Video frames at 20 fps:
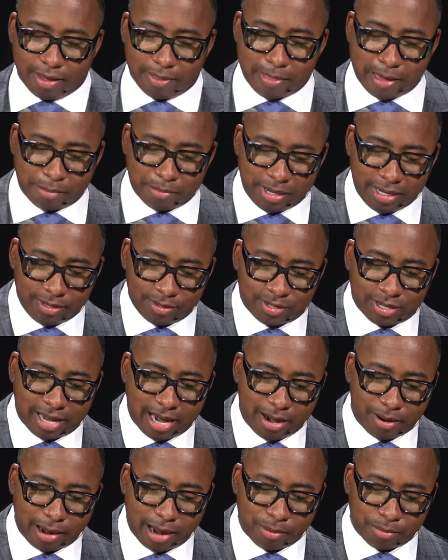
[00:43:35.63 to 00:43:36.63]
That means
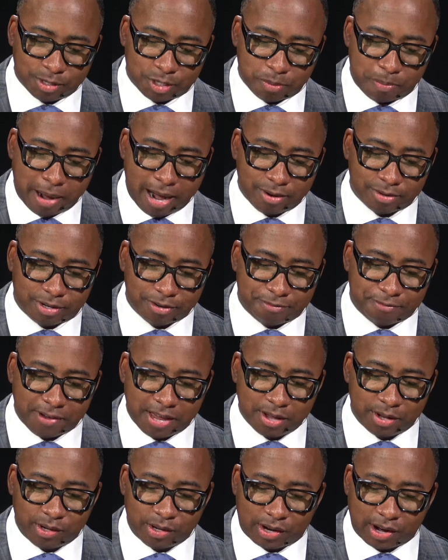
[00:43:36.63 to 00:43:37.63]
I, I, was about to
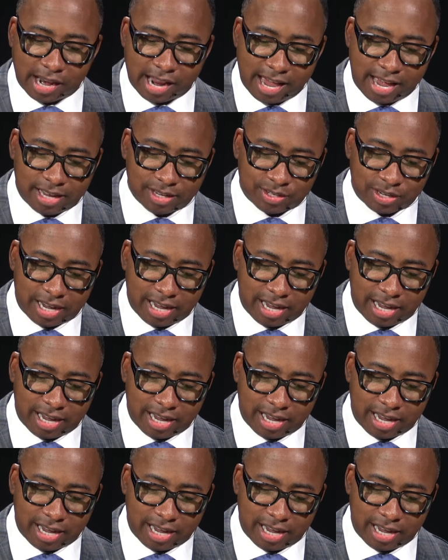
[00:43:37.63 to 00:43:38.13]
fail a class.